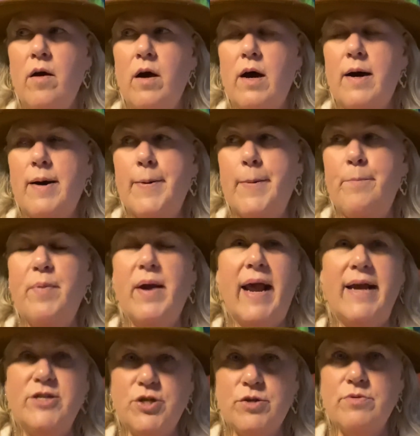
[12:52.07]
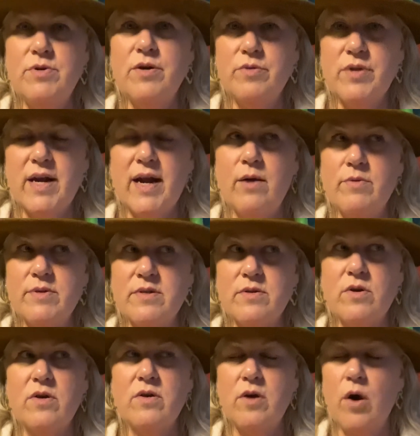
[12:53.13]
um, but I do know that I was
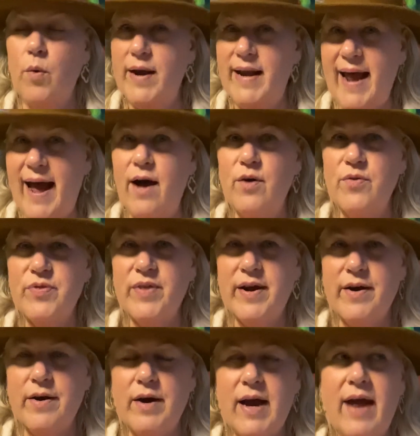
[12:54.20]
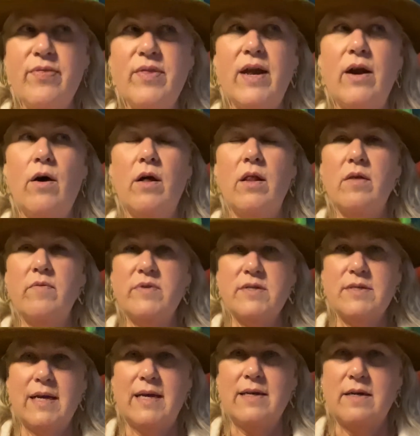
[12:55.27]
going out there. And then all of a
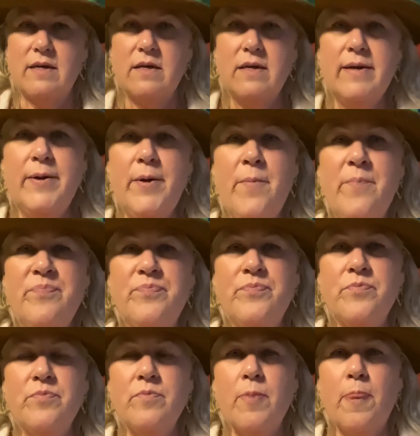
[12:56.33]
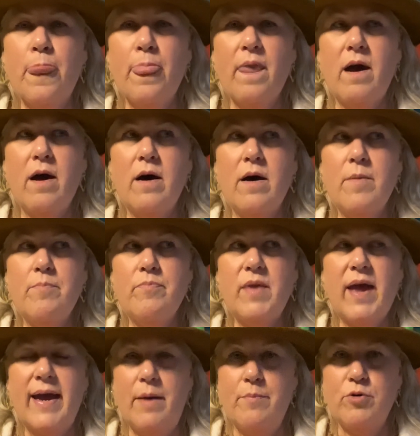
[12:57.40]
sudden, um,
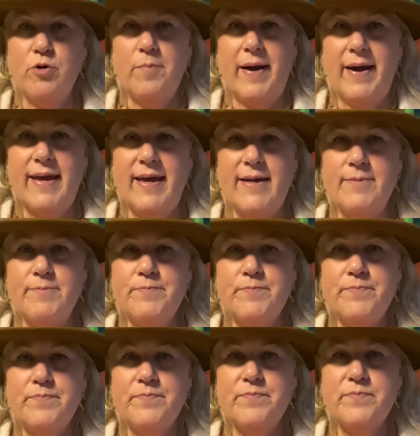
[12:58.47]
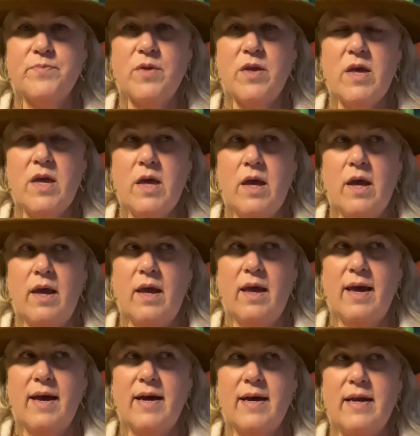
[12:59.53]
I got pulled back in.
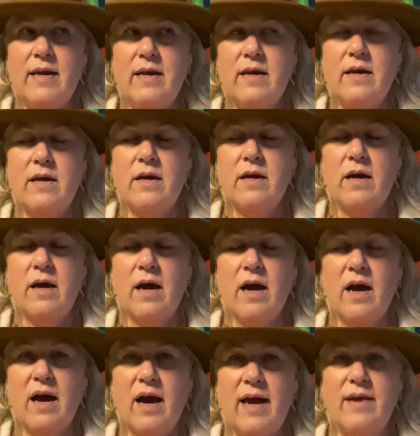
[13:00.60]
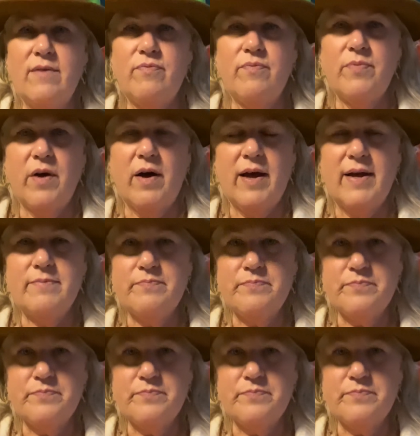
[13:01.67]
And I thought,